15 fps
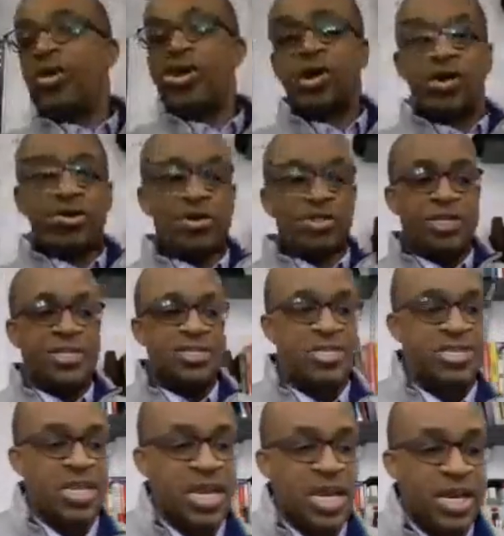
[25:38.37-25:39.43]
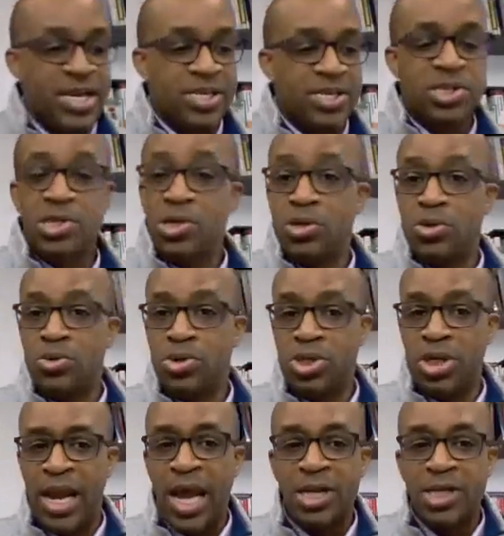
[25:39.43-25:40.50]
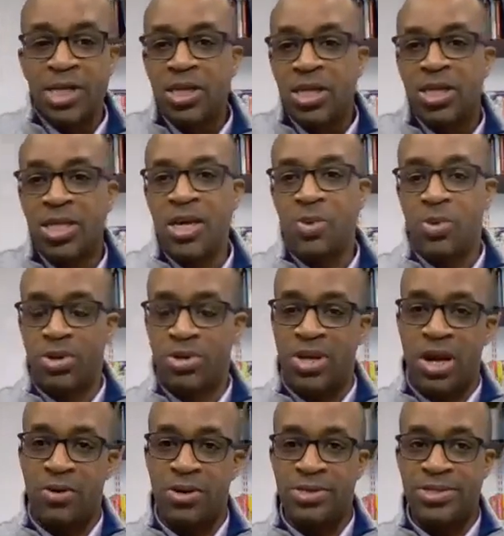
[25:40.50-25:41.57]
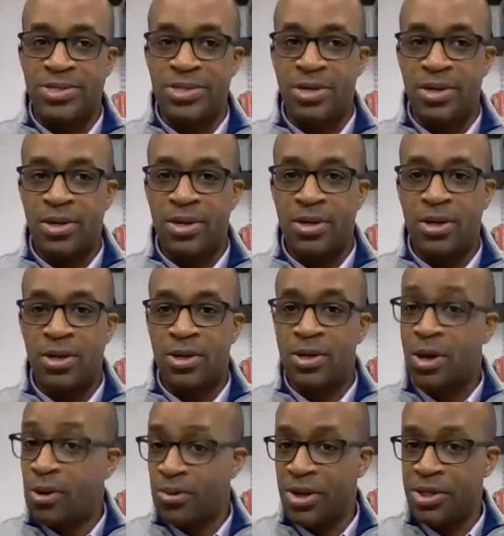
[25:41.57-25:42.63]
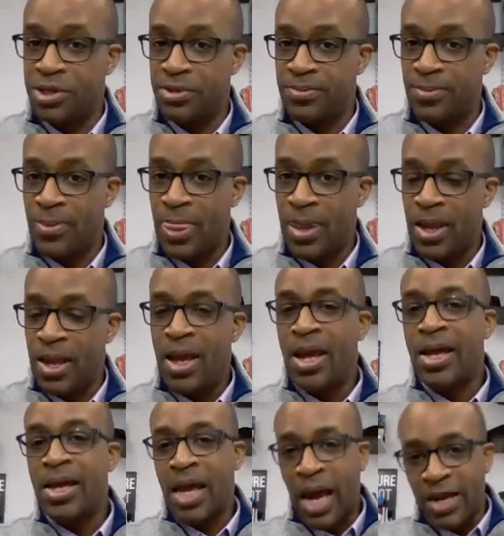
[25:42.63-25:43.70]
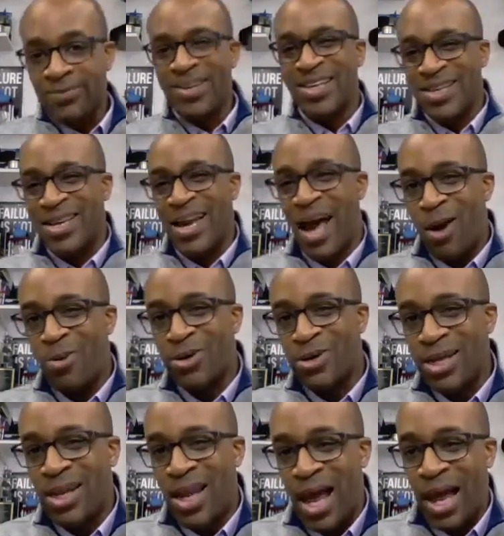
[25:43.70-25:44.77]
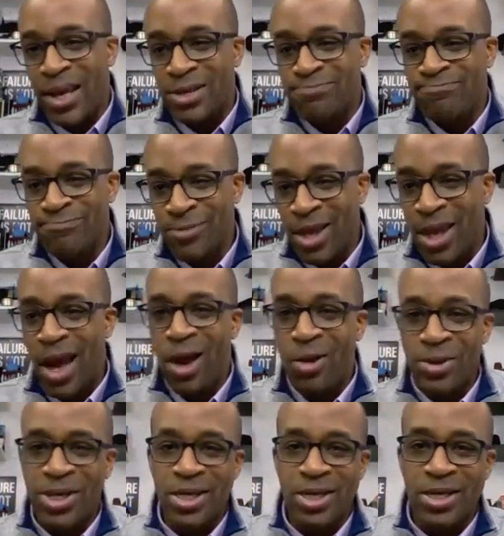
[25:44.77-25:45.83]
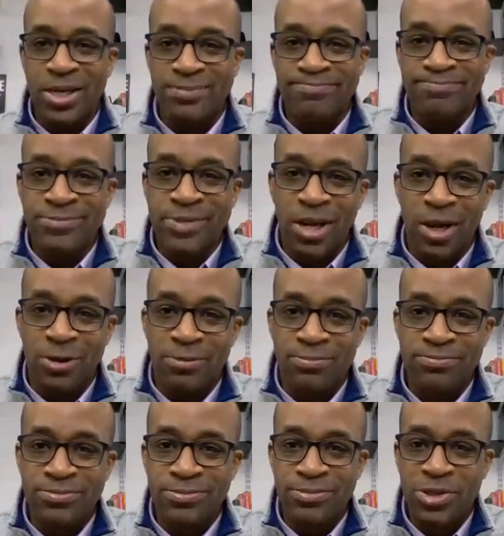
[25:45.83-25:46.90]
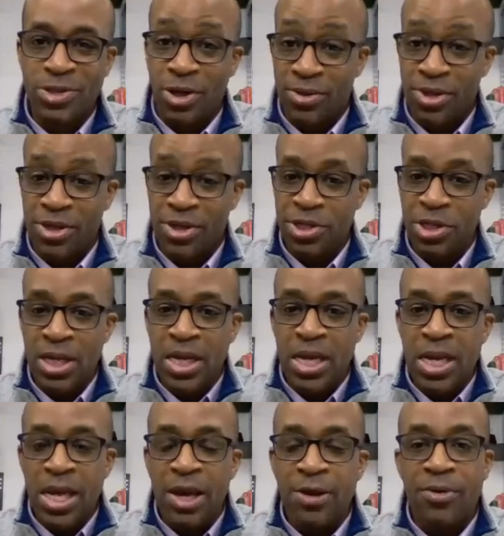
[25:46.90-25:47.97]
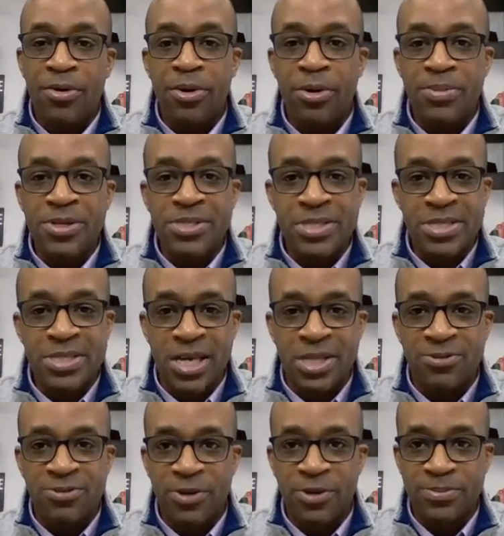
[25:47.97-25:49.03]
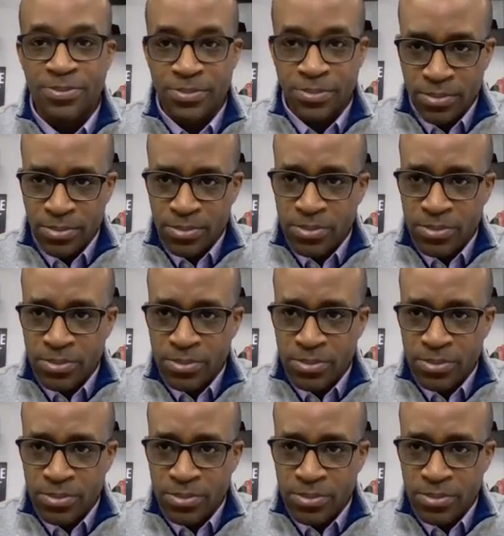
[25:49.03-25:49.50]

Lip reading: The courage to see it is huge. And actually the key word there is courage. Kind of like the cowardly lion, how he needed, courage in order to be successful.